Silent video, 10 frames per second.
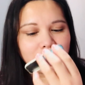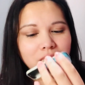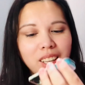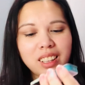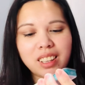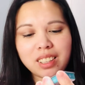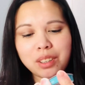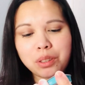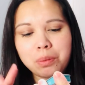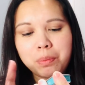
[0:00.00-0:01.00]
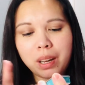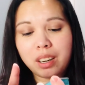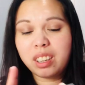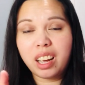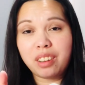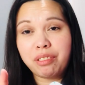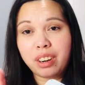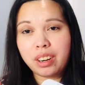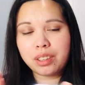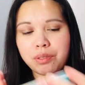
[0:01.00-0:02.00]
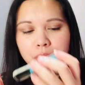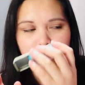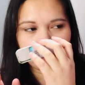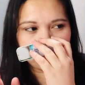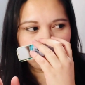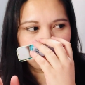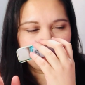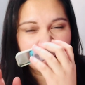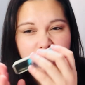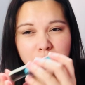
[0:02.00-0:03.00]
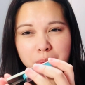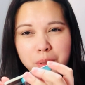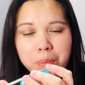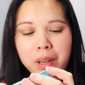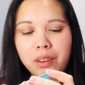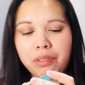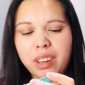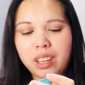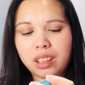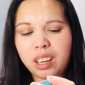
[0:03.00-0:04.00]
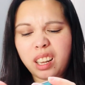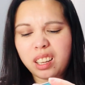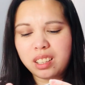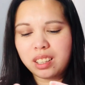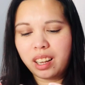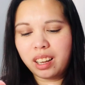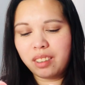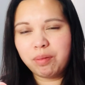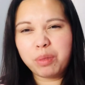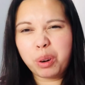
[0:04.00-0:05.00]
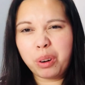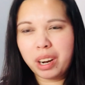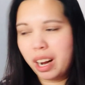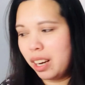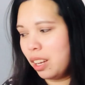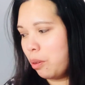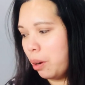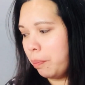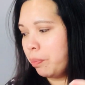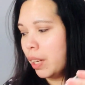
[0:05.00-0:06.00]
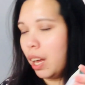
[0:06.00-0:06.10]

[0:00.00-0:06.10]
Yeah, it doesn't smell, yeah, fragrance free, but doesn't smell of anything. Like, it's like organic one.